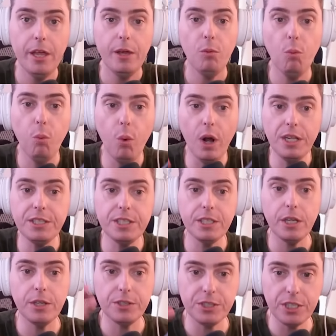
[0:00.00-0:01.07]
Once
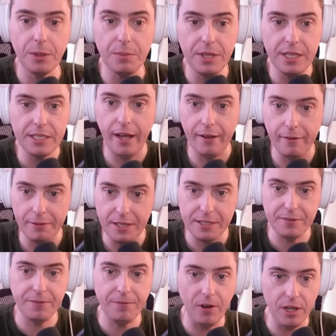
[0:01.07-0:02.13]
some of these these
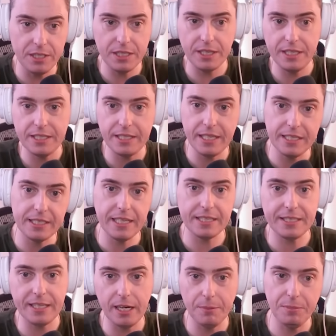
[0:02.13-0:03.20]
funds and these things get set up,